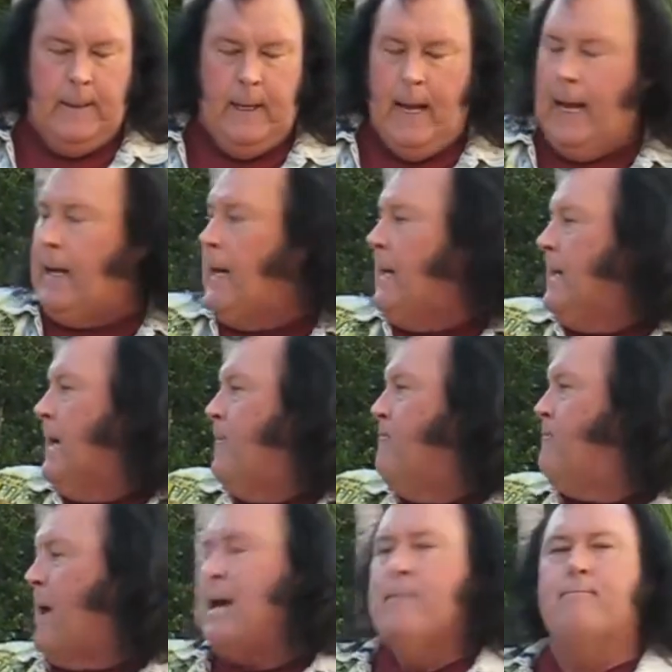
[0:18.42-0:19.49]
And in the
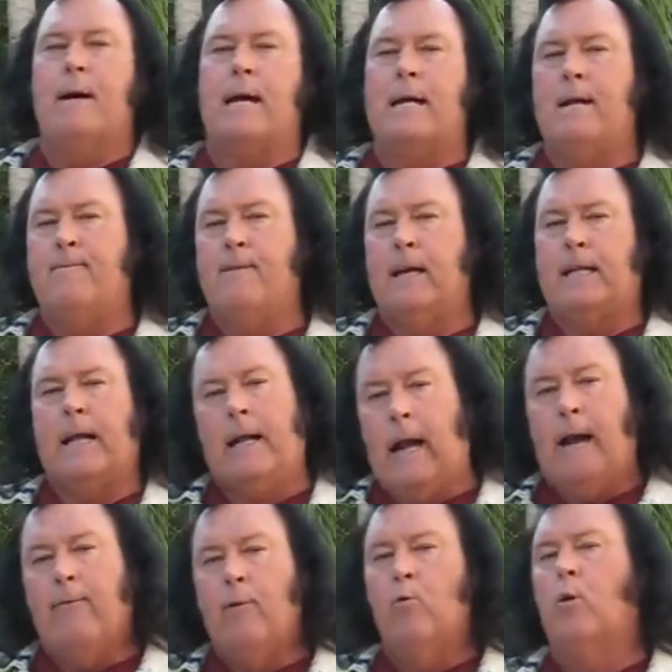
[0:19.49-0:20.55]
big main event that
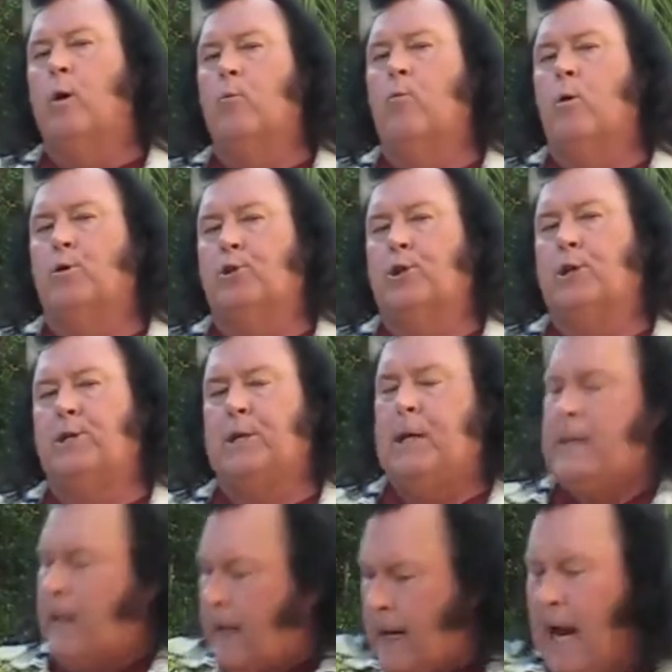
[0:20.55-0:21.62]
everyone wants to
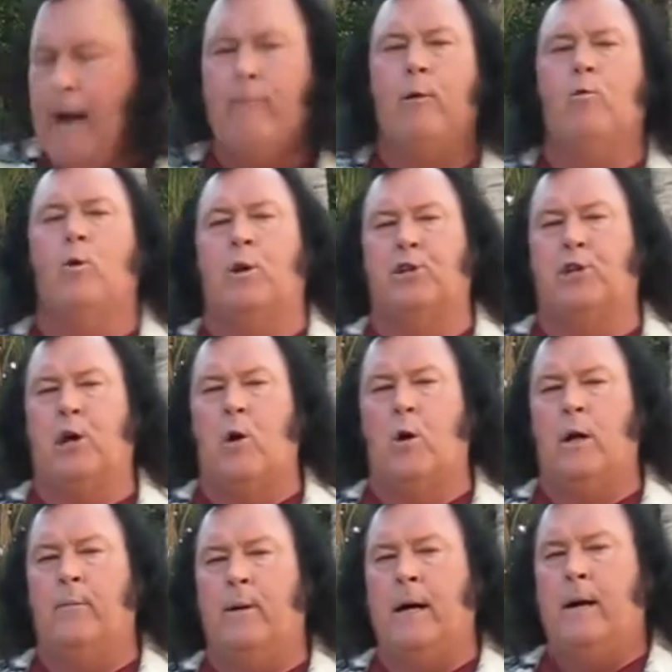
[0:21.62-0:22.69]
see, that everyone's
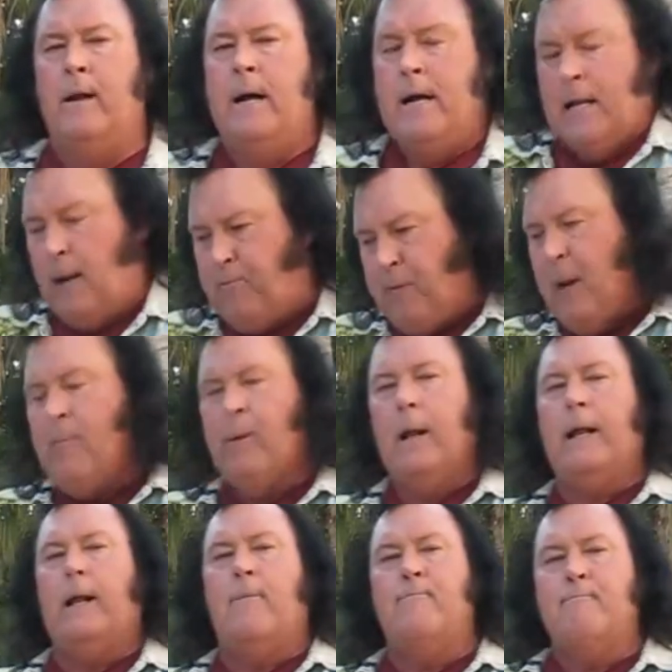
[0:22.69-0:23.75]
talking about, that people
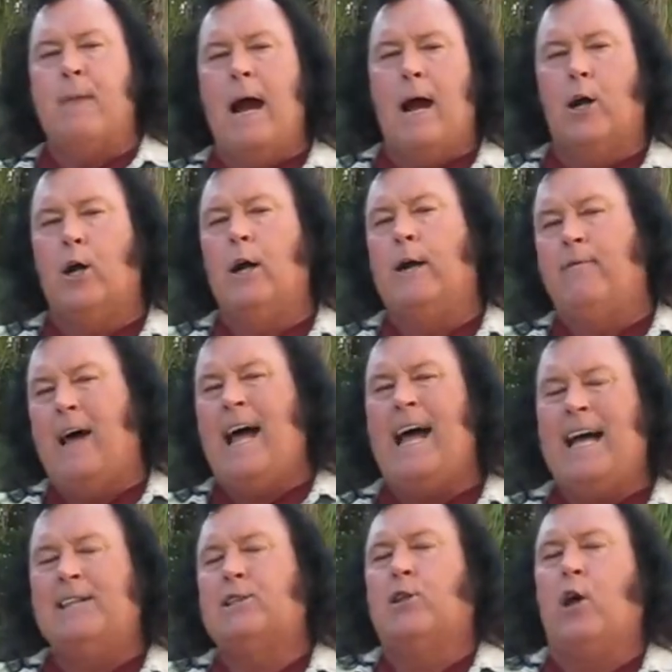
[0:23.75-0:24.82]
in America have
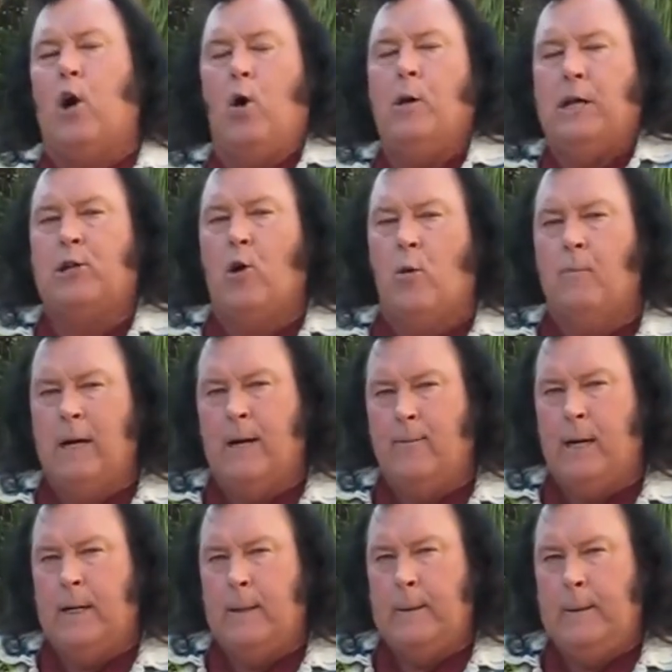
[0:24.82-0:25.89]
asked the honky tonk man
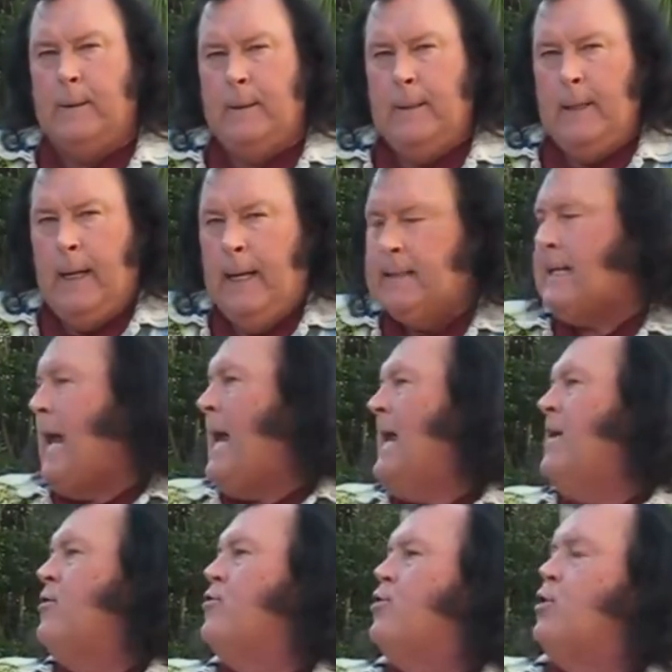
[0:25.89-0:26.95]
about, it's
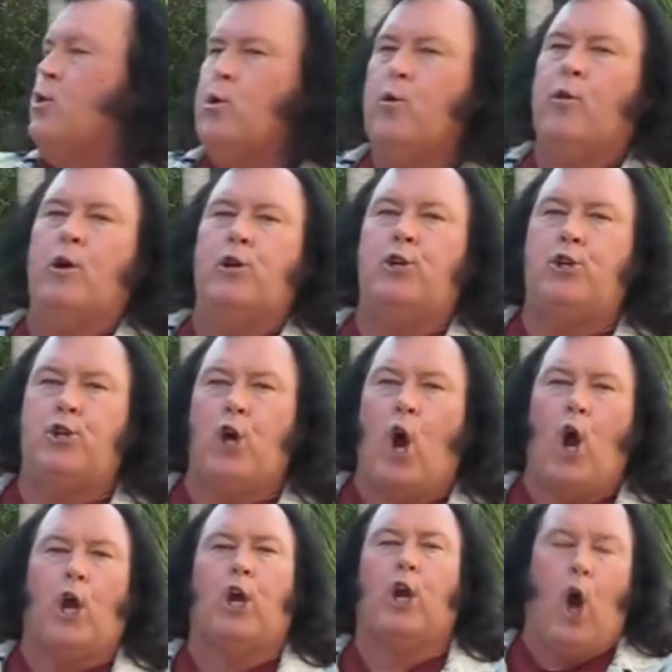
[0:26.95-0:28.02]
Andrew the
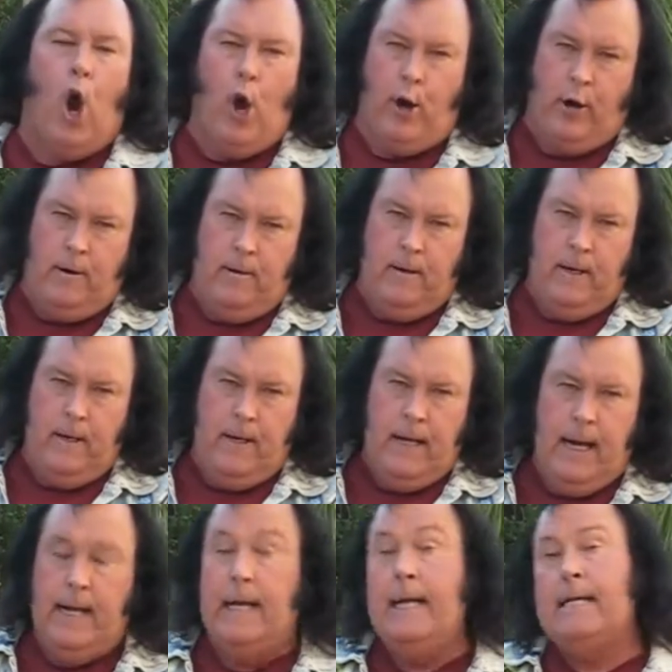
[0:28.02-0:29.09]
Shark Carter.
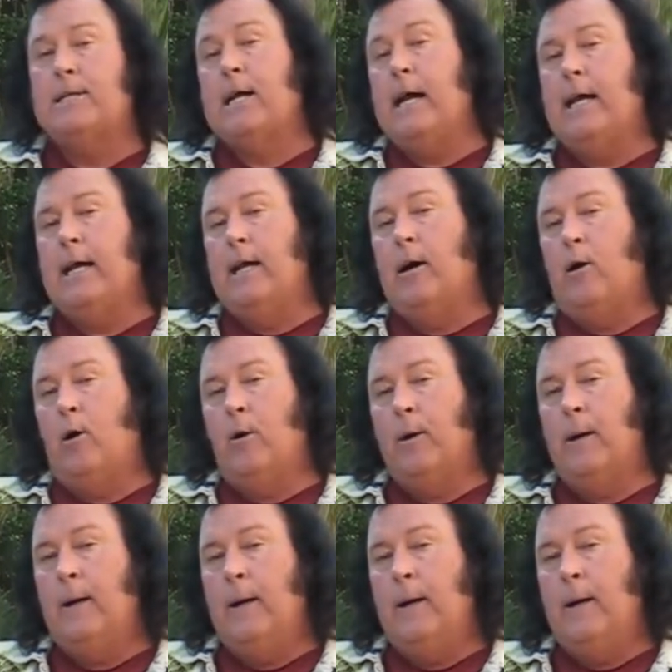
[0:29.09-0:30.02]
And he's taking on